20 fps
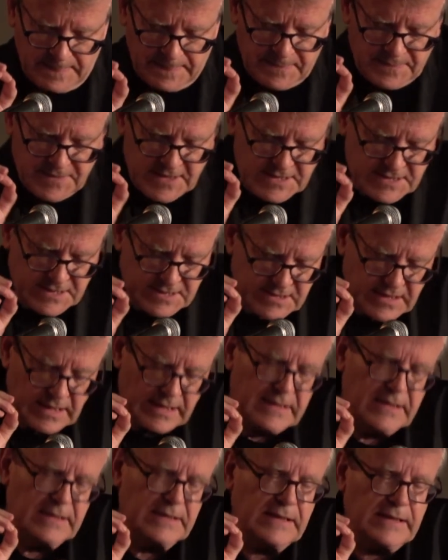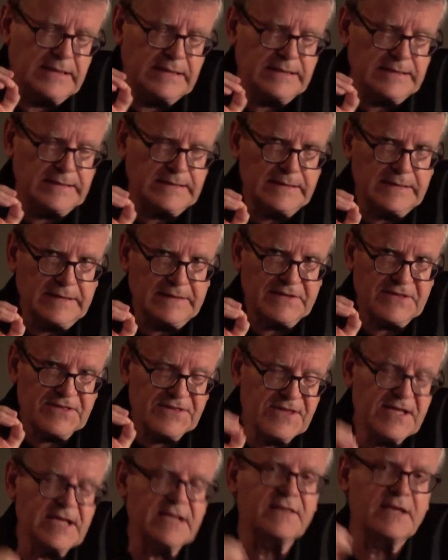This
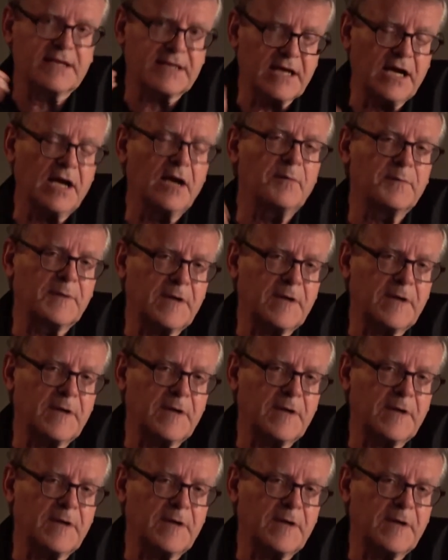thing that can't